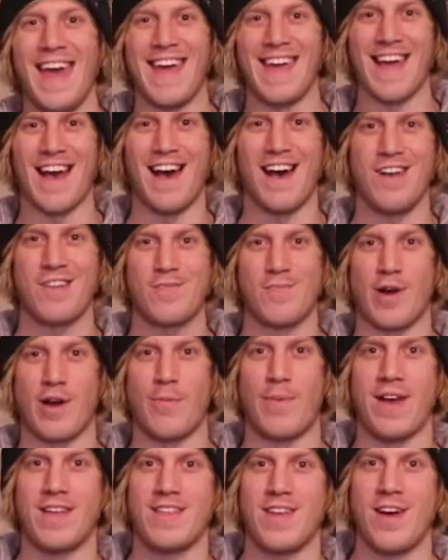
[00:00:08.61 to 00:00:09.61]
Guys,
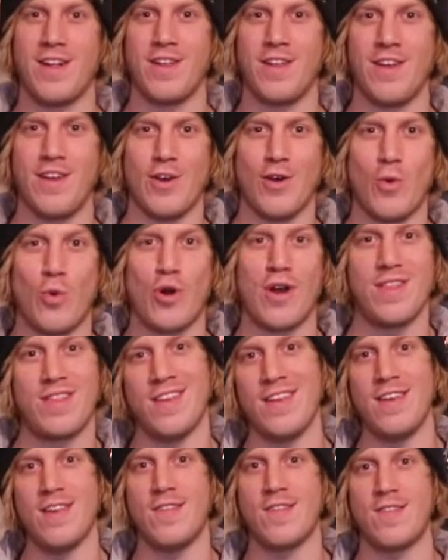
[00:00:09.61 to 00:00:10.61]
Mike Pytel here. We're at
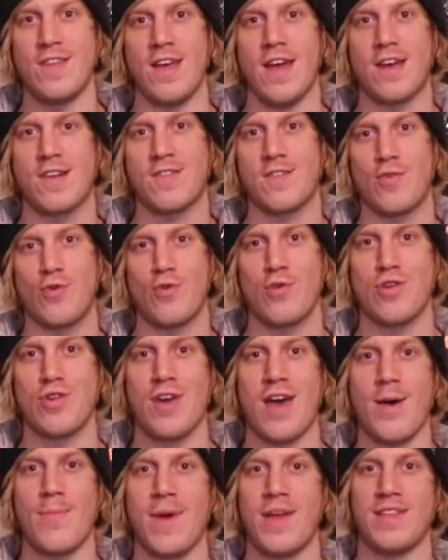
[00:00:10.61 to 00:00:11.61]
the ECX scooter
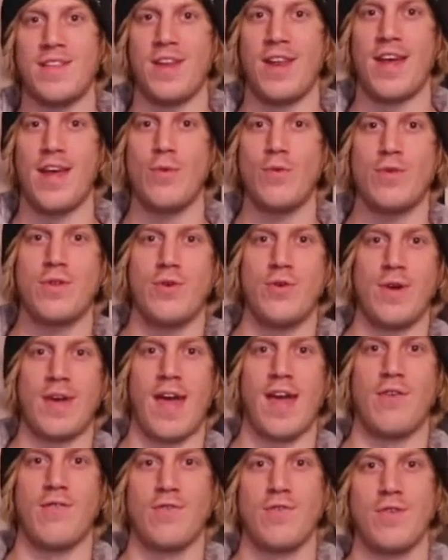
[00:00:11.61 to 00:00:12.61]
shop, and today we're doing
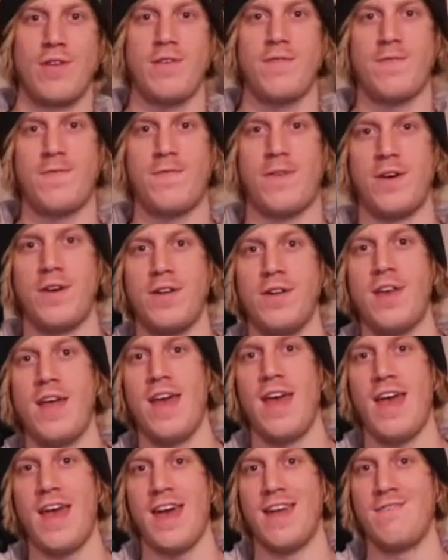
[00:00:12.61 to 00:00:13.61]
a really fun
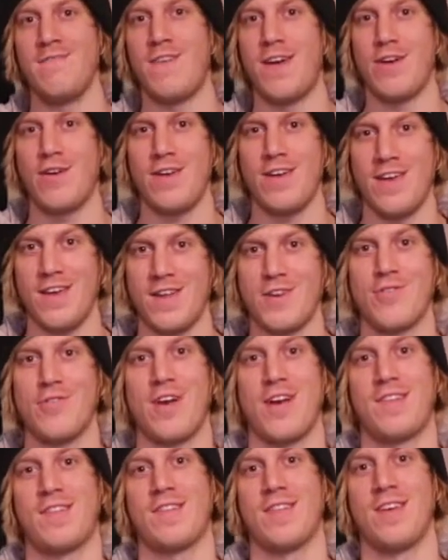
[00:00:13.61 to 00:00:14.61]
and very
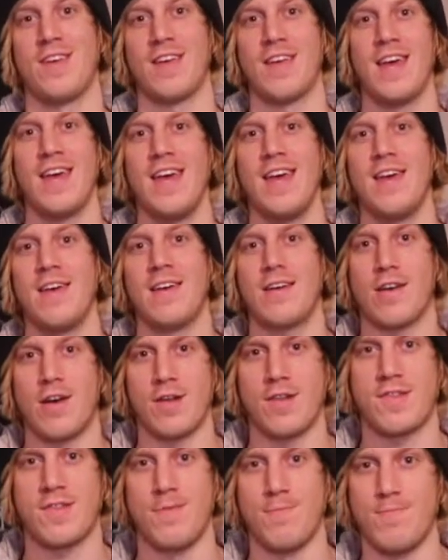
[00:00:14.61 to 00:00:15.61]
interesting
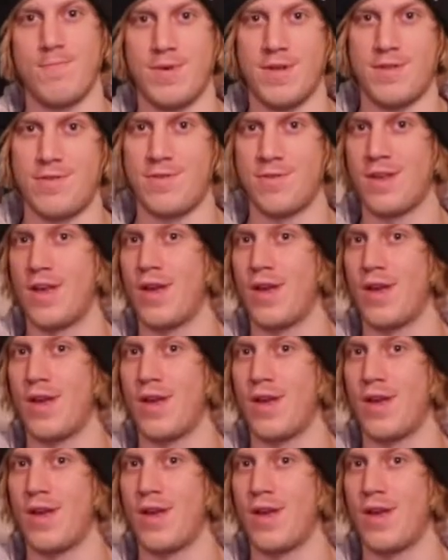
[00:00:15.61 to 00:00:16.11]
custom build.